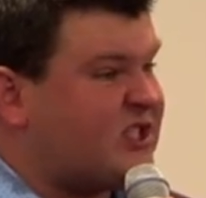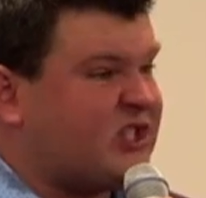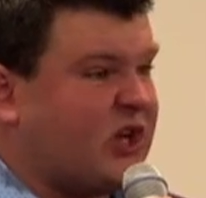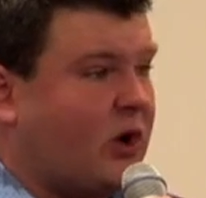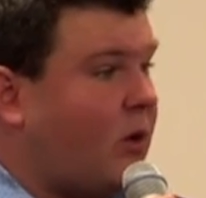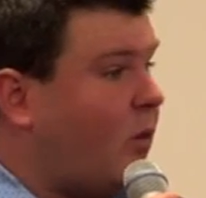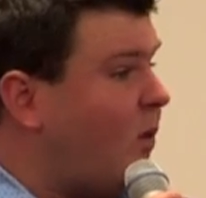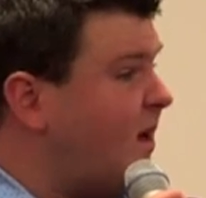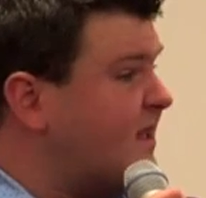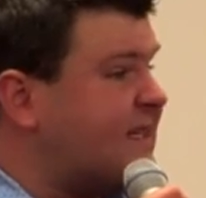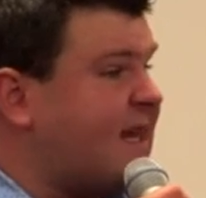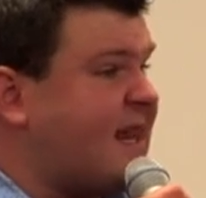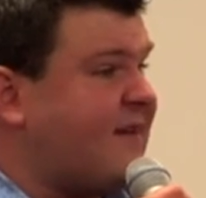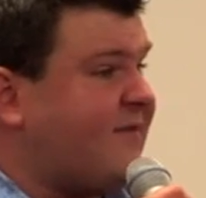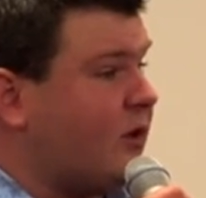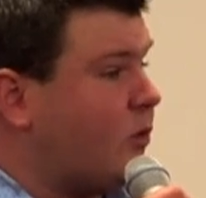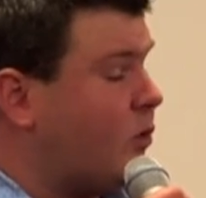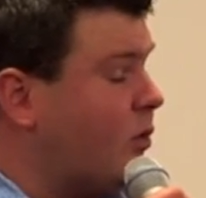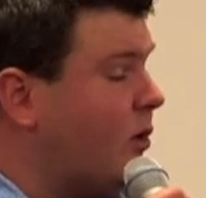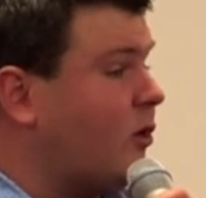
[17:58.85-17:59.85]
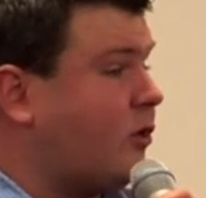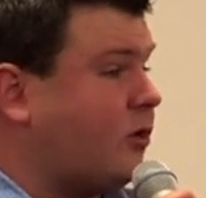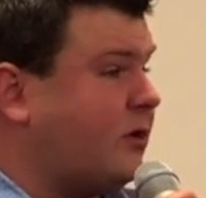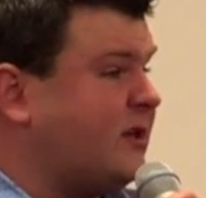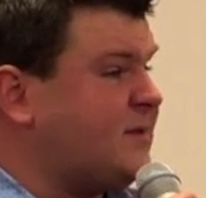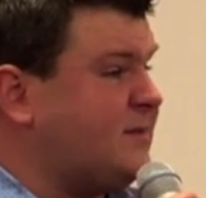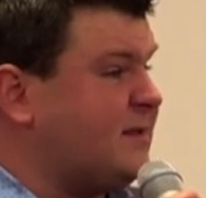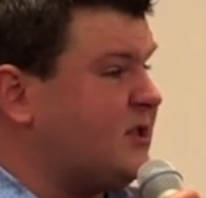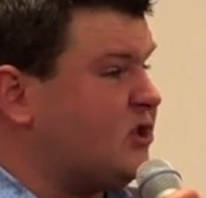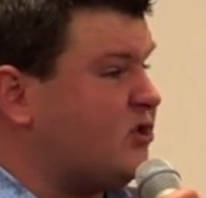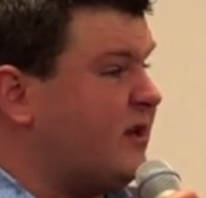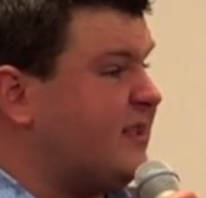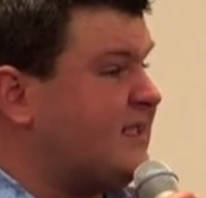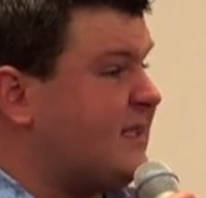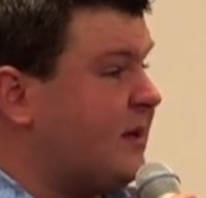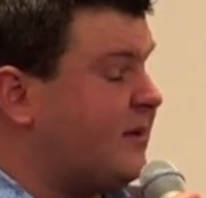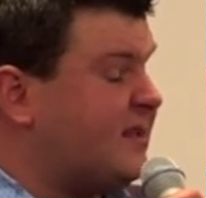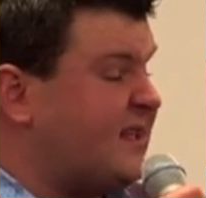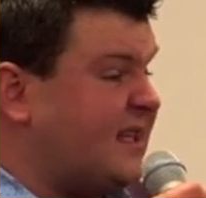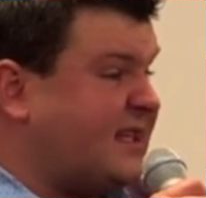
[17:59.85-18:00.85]
So it wasn't even real Christmas trees.
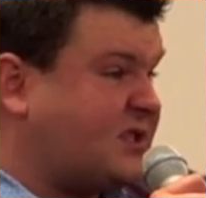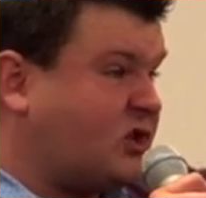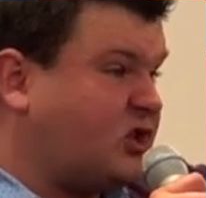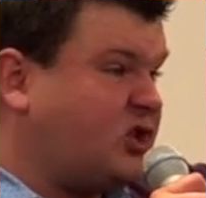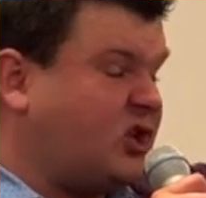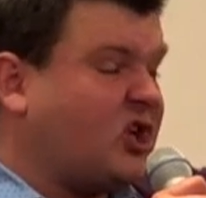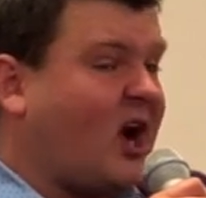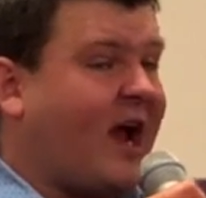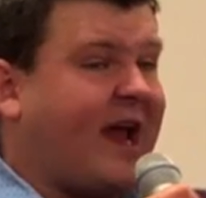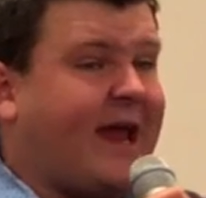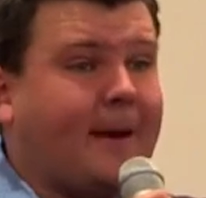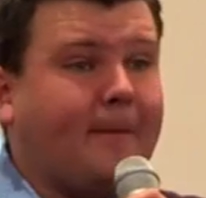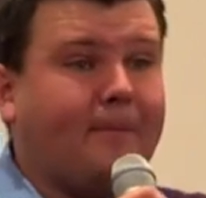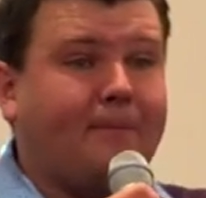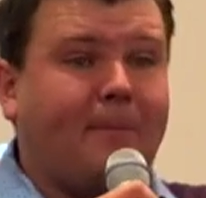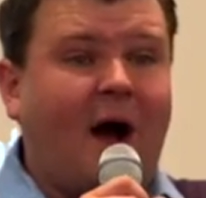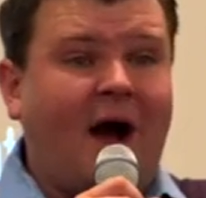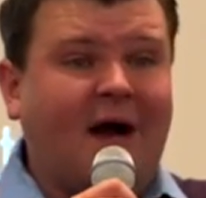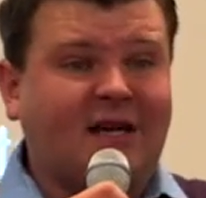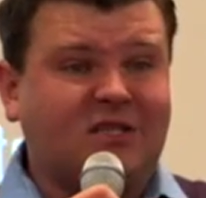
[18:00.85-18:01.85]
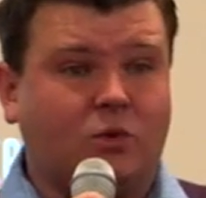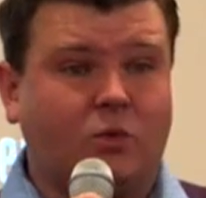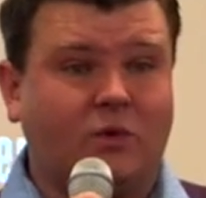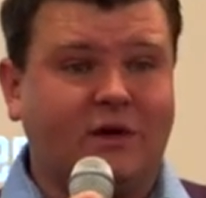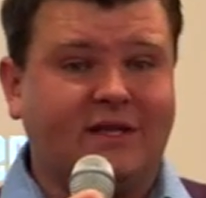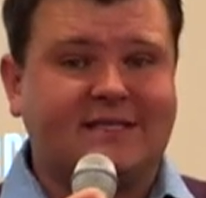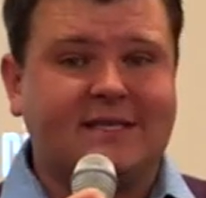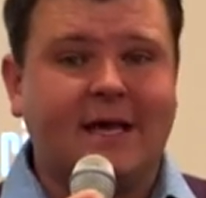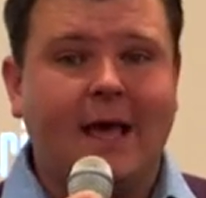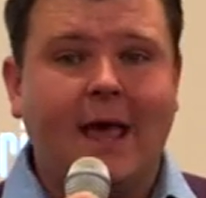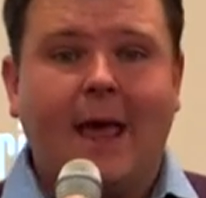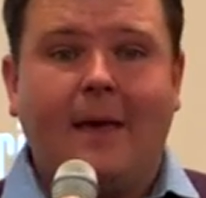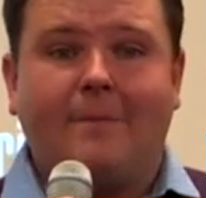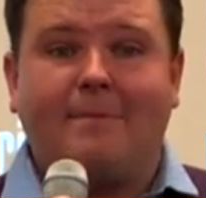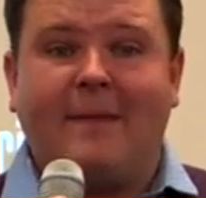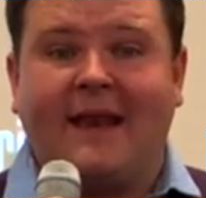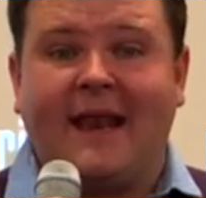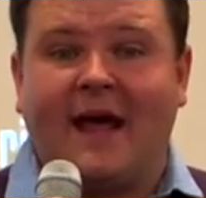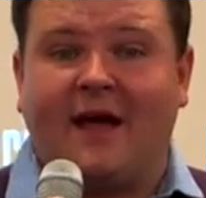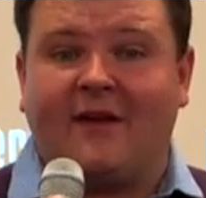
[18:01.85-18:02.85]
They were these giant boxwoods
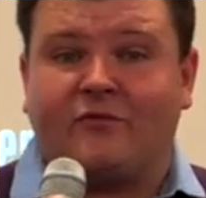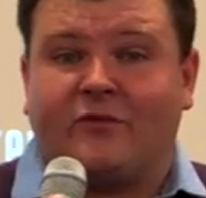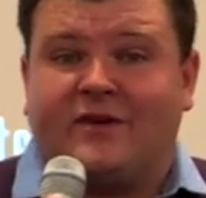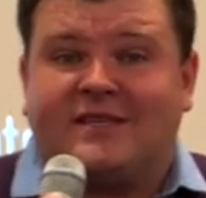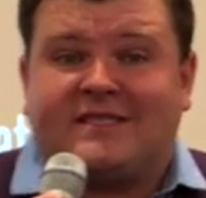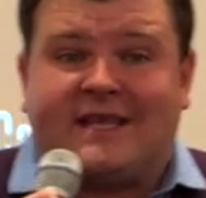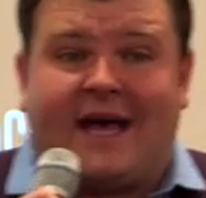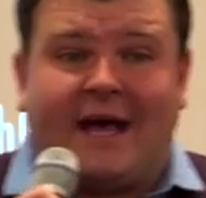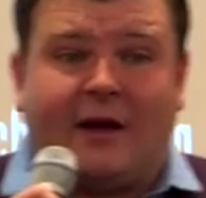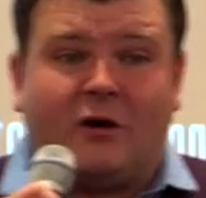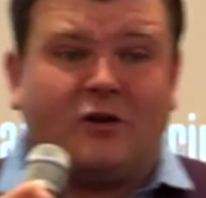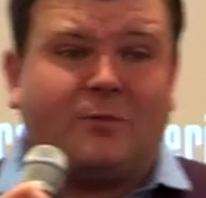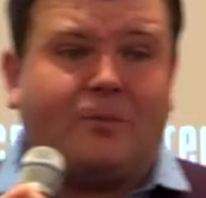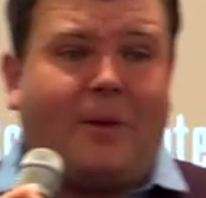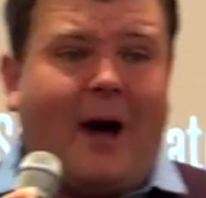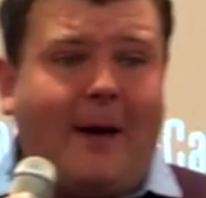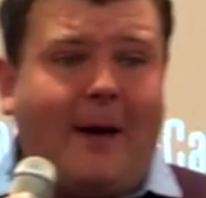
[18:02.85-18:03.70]
made out of recycled